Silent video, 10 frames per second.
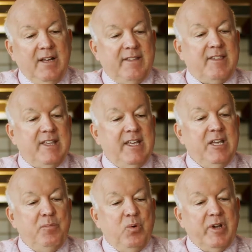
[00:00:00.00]
The
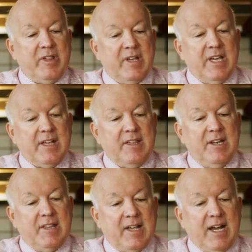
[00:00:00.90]
stinging poison gets
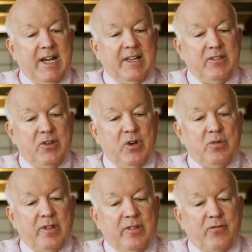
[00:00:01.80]
in its eyes,
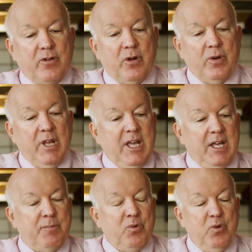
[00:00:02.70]
nose, and throat.
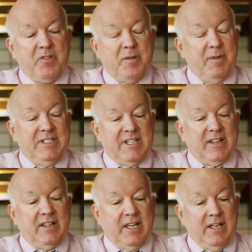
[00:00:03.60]
It proves to be
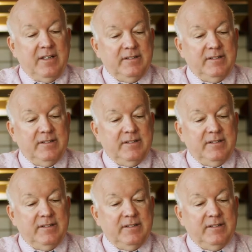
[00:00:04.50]
deadly.